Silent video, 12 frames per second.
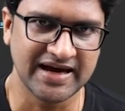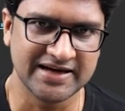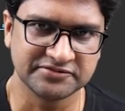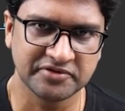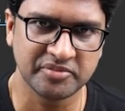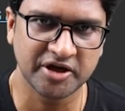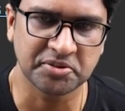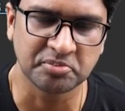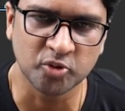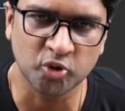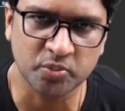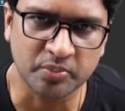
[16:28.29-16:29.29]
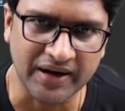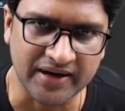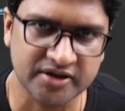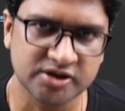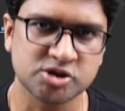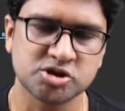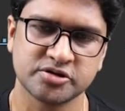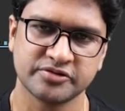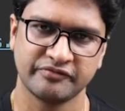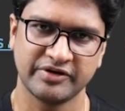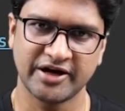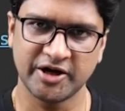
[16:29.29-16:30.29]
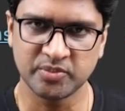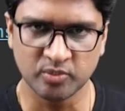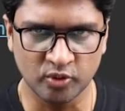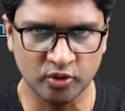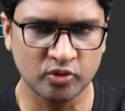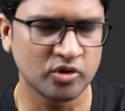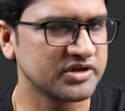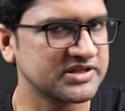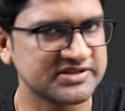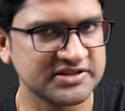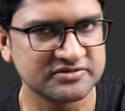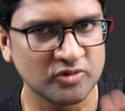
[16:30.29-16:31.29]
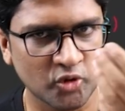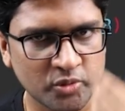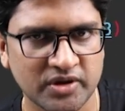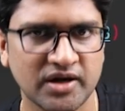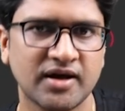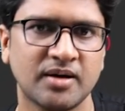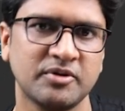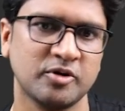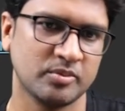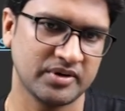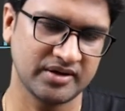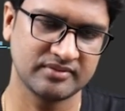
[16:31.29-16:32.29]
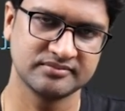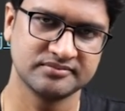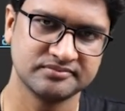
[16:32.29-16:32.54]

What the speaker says: As we make more practice, we write more code, these things will automatically come in your brain.